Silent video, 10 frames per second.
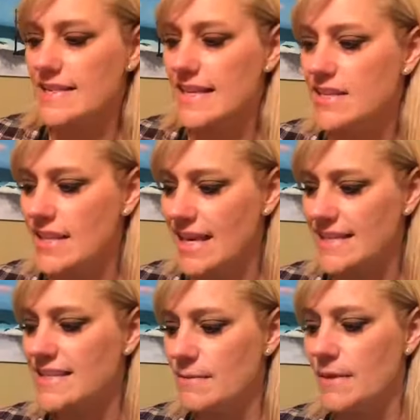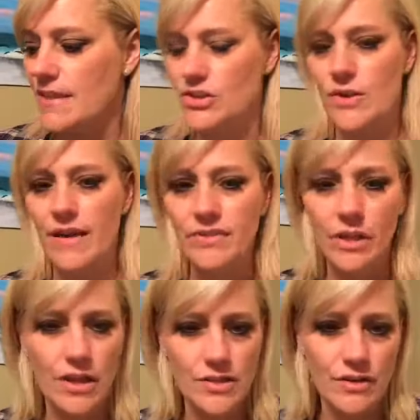It doesn't mean that you have to
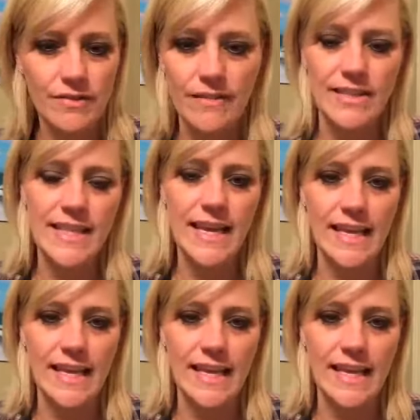gloss over everything.